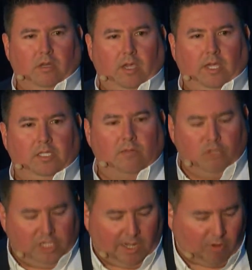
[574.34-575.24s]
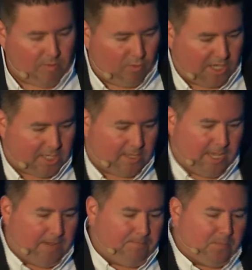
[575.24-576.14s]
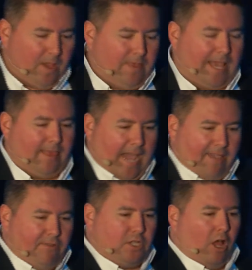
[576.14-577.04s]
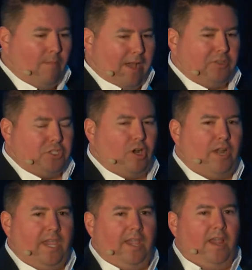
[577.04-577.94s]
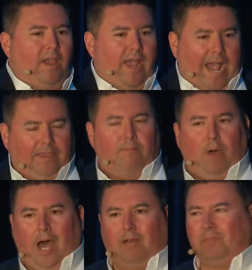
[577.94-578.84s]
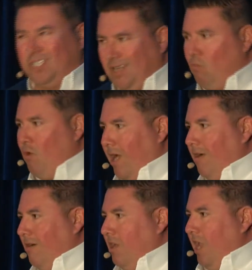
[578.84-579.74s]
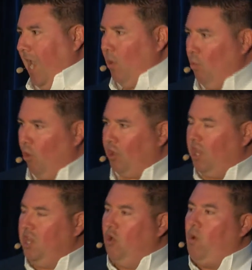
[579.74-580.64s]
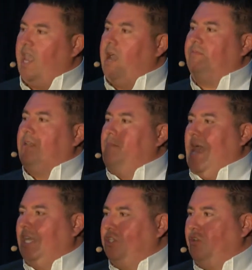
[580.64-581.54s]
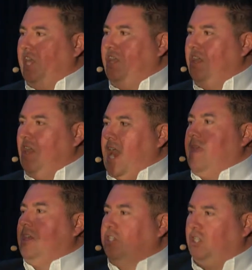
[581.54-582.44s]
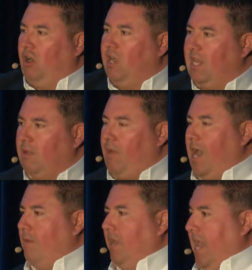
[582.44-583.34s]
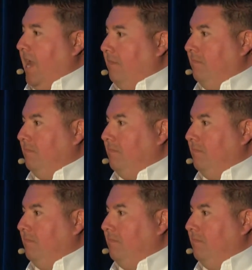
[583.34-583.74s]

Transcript: And someone shared with me recently that life is all about starting at the bottom somewhere and working your way up to mastery and then starting at the bottom again.